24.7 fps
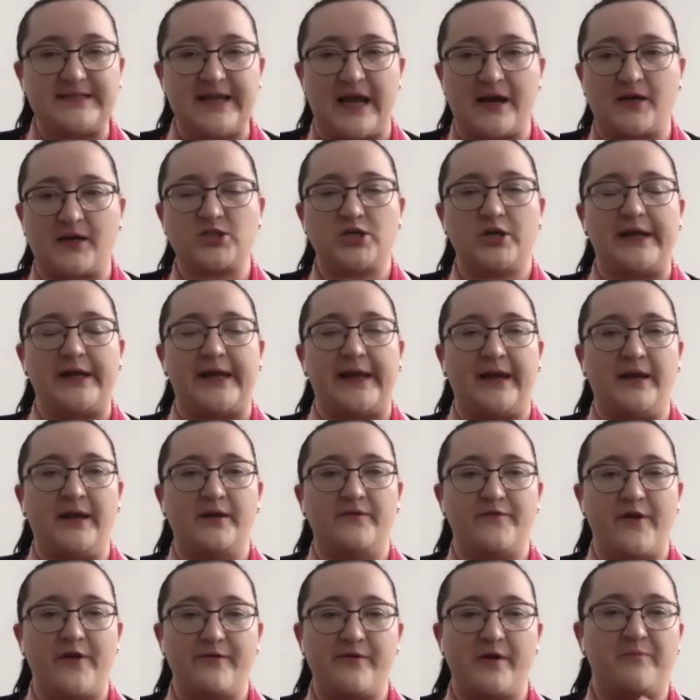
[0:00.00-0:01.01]
actually in
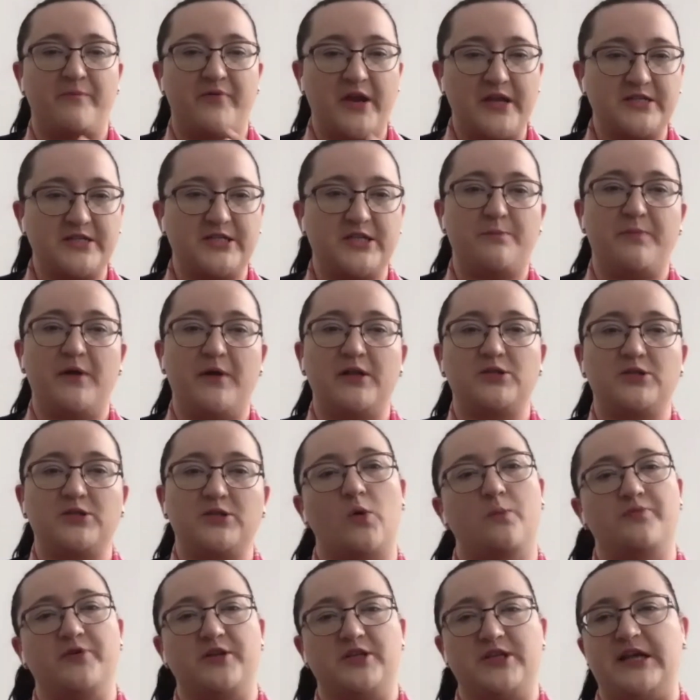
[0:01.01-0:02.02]
very principled
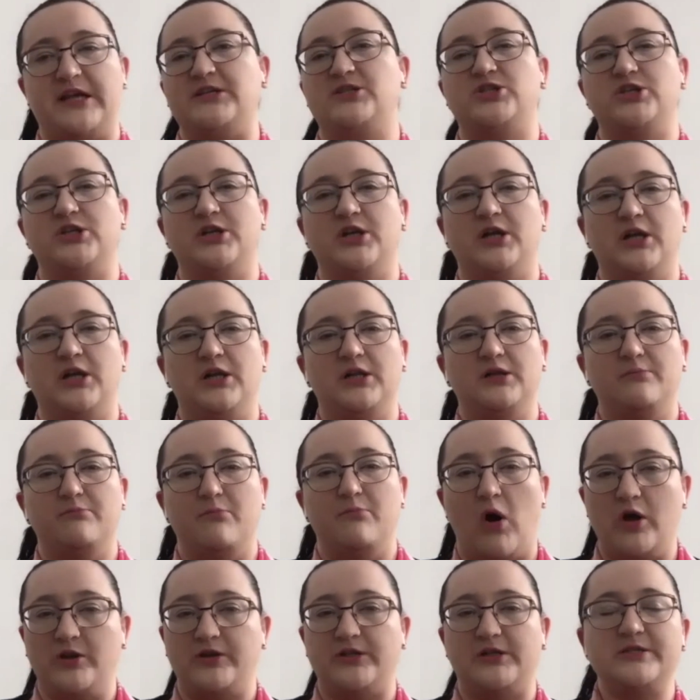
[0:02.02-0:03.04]
computational
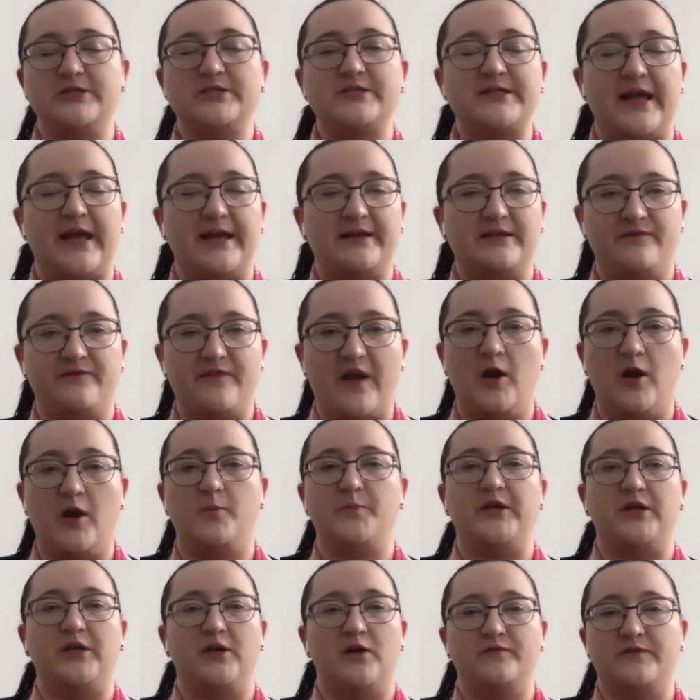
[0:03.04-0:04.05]
models and
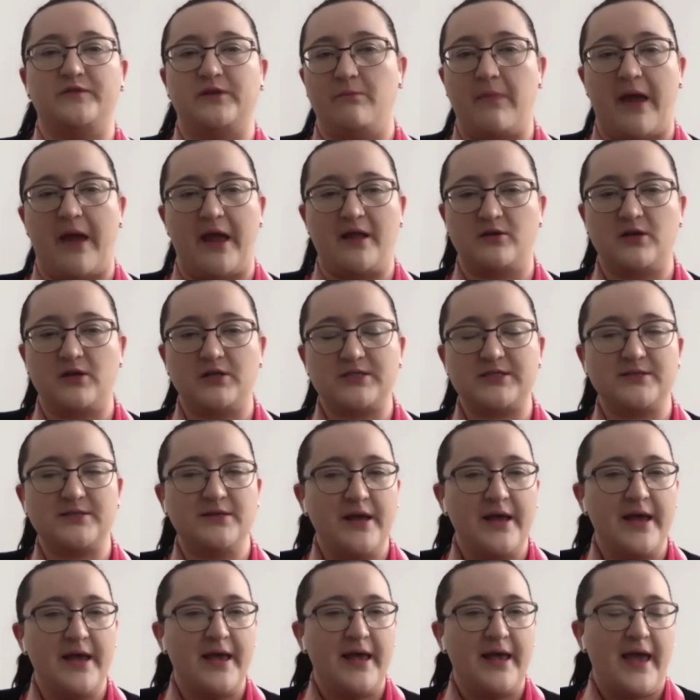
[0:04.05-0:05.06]
developing of the methods.
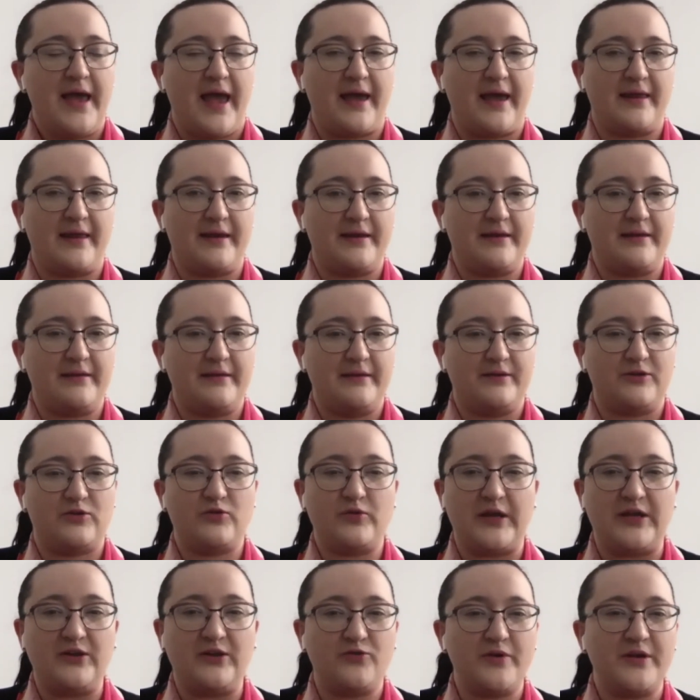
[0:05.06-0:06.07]
And
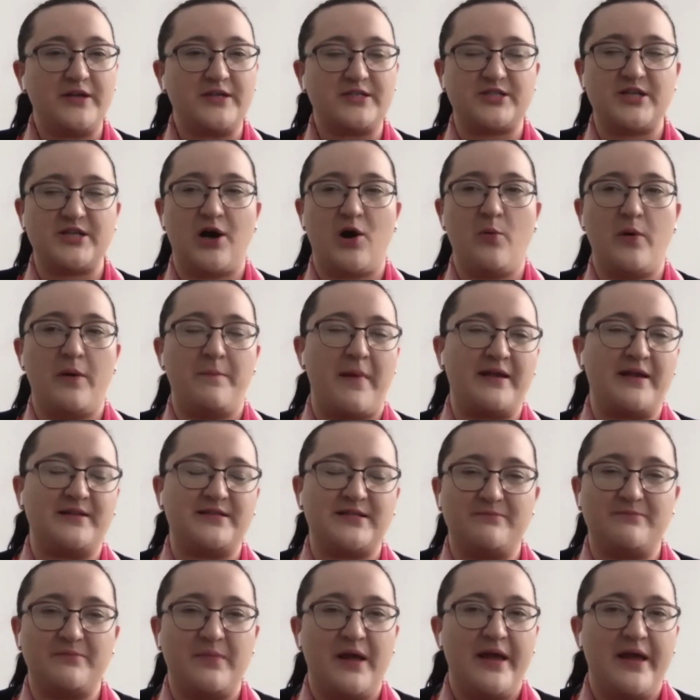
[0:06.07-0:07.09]
in doing so, we made
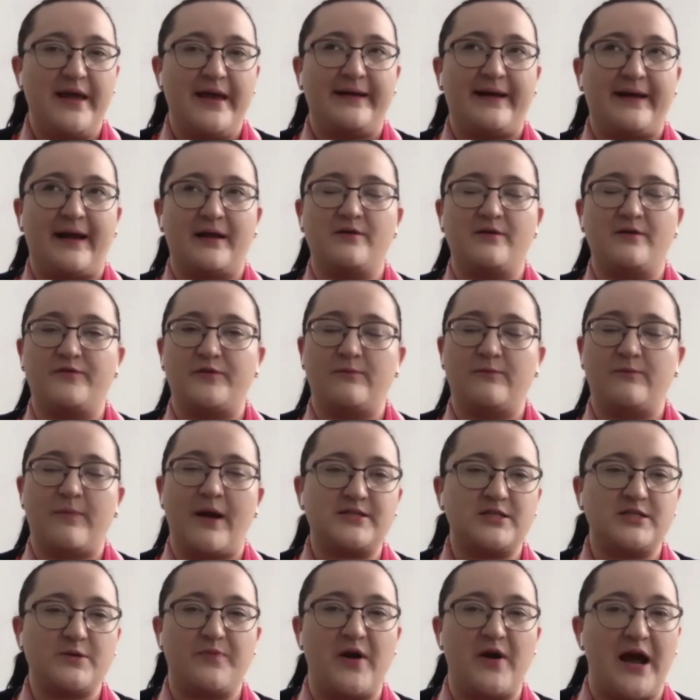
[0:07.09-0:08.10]
some kind of quite
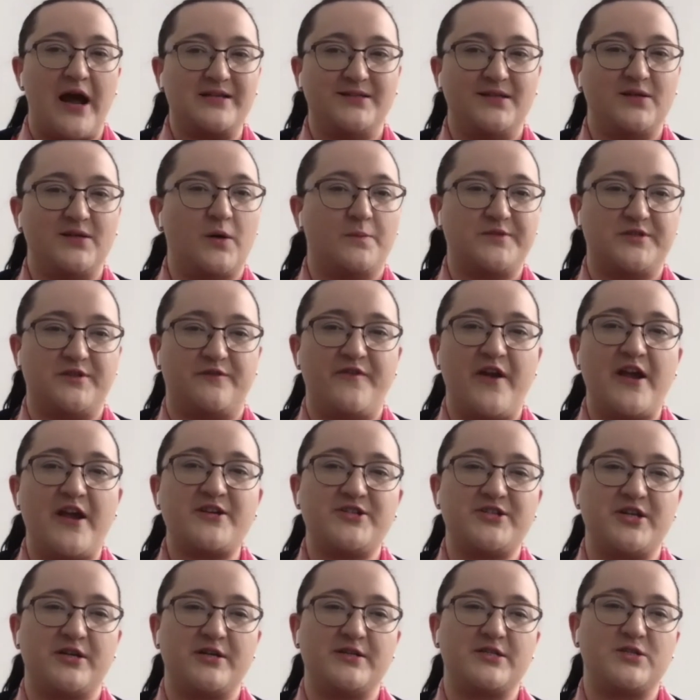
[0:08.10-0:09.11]
surprising
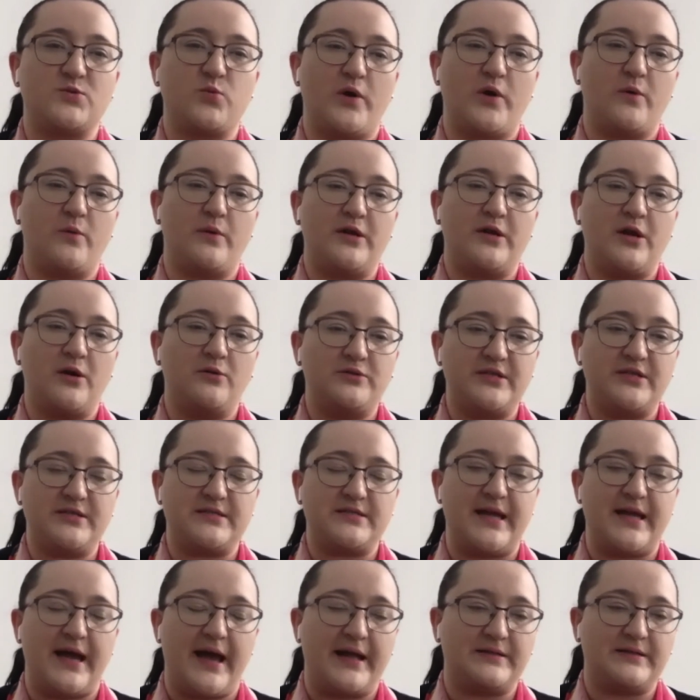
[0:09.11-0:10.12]
observations where we noticed
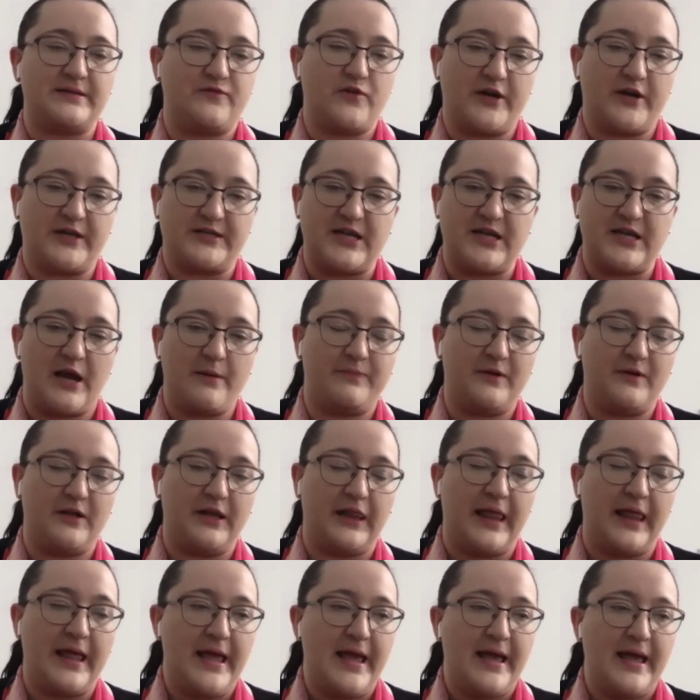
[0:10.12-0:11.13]
that, for example,
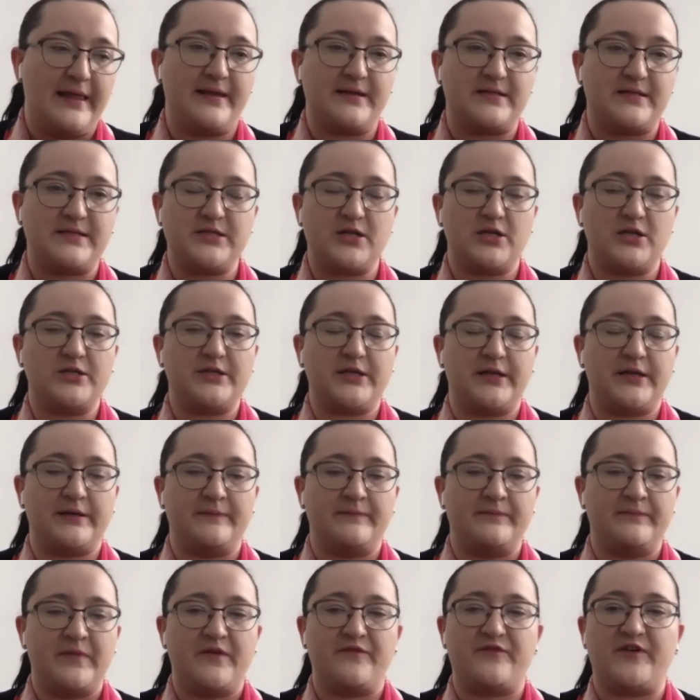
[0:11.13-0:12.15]
that certain
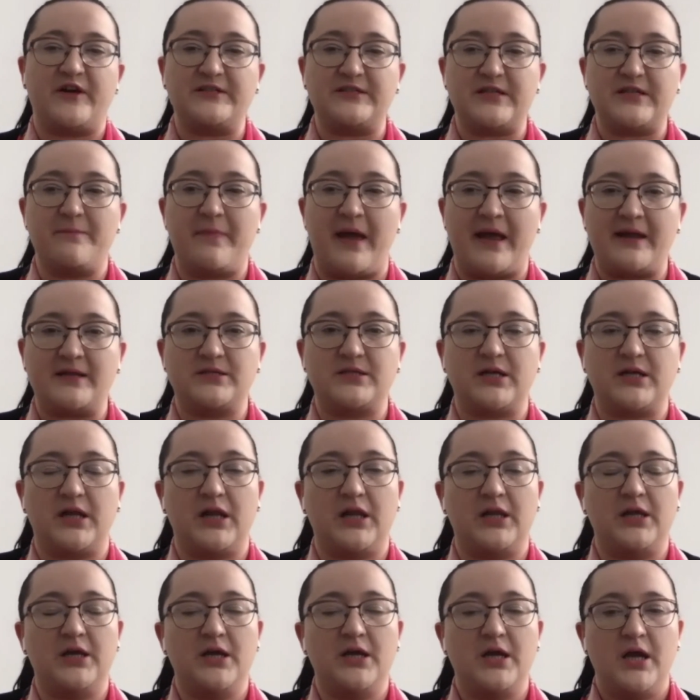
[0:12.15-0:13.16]

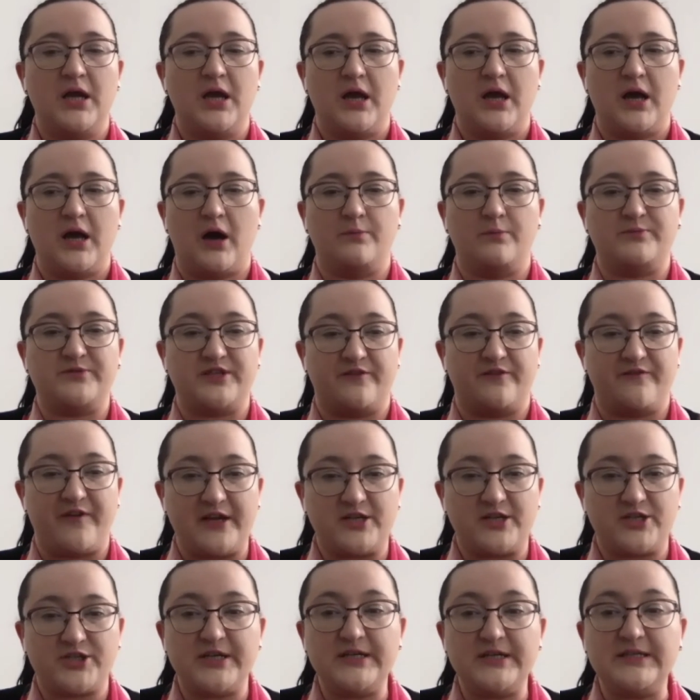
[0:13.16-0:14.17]
fundamental
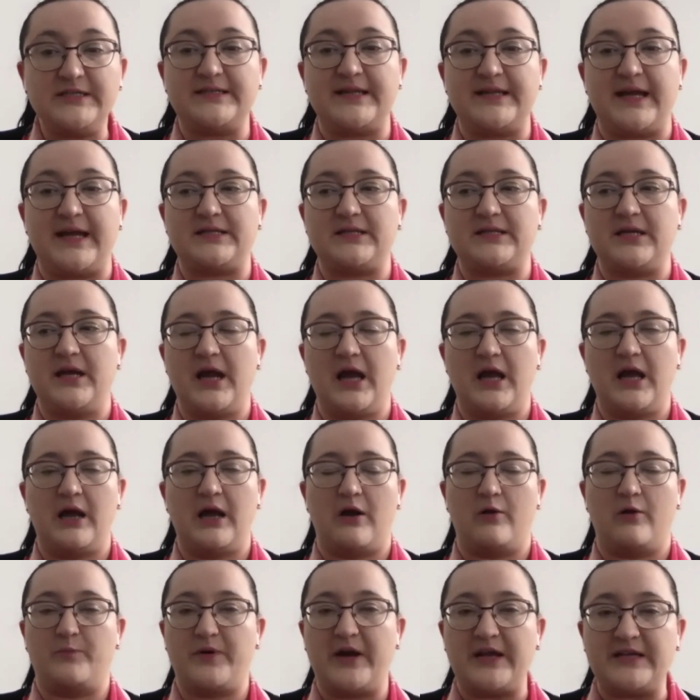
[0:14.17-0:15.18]
observations that
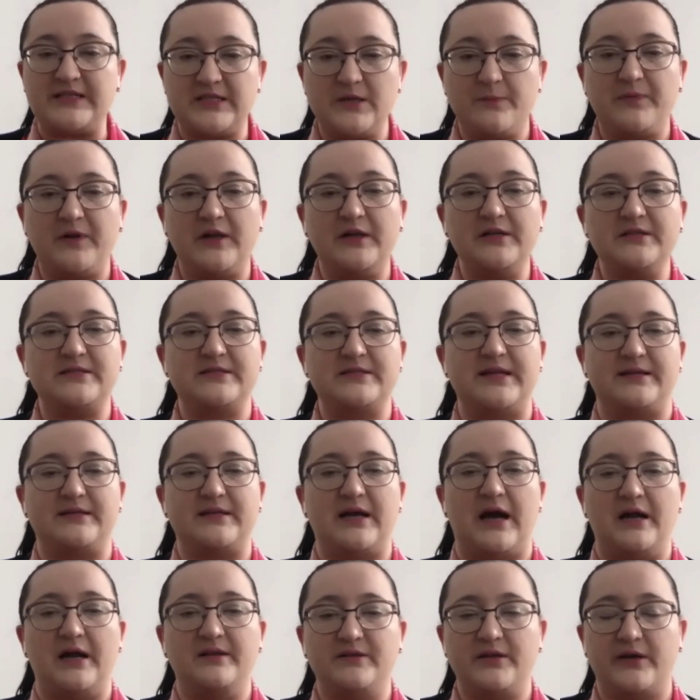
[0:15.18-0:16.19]
are principles that
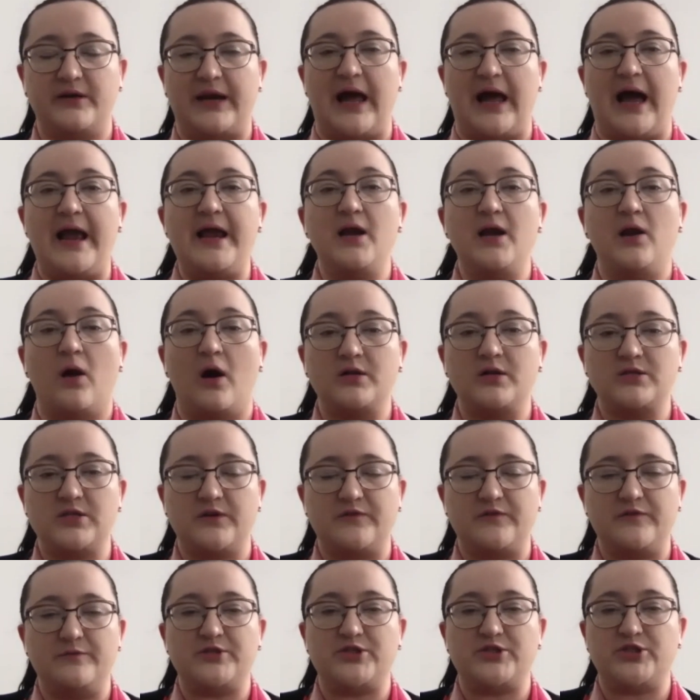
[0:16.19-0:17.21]
underlie lots of
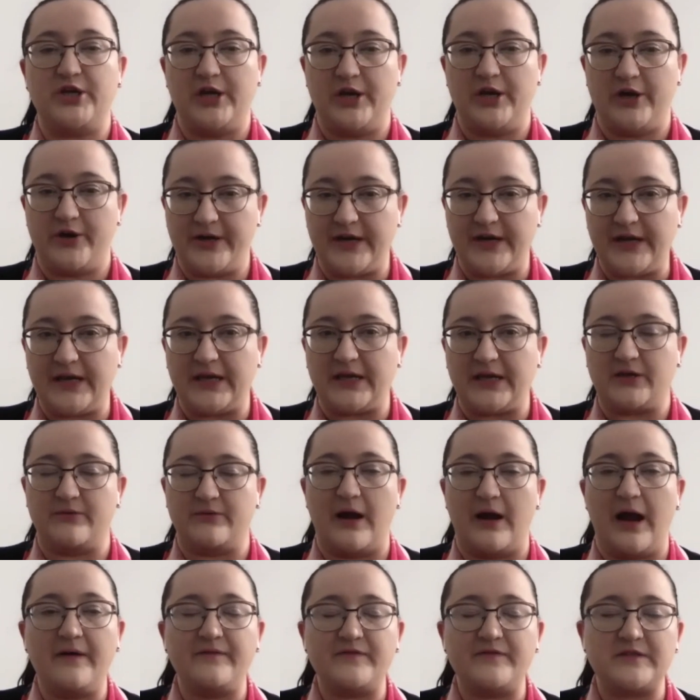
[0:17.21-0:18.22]
machine learning in
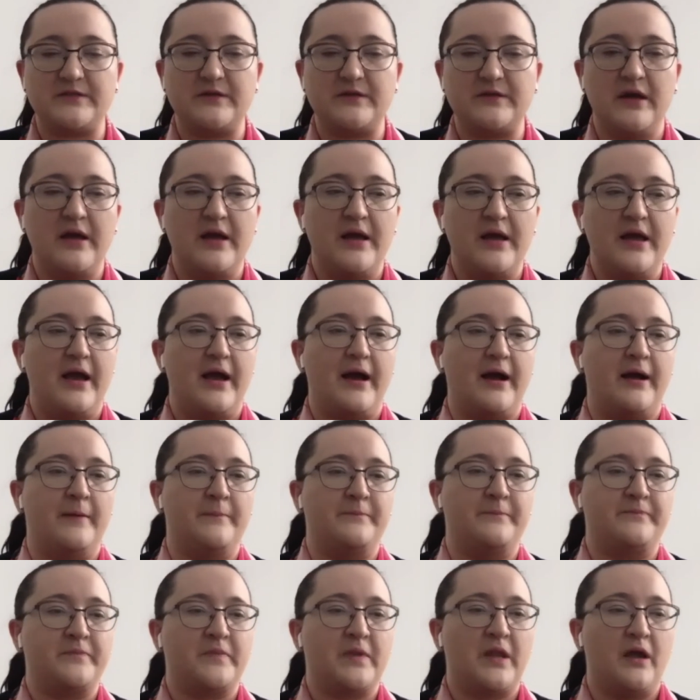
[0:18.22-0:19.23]
graphs
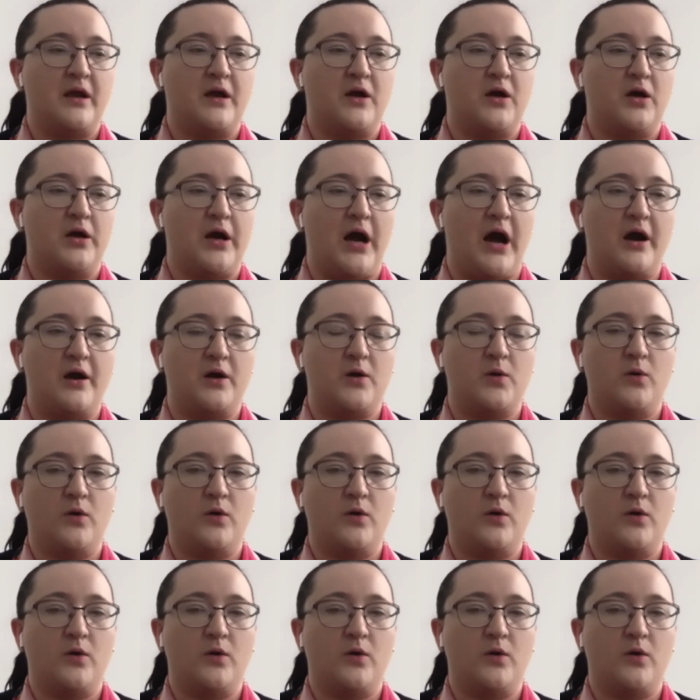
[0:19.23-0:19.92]
are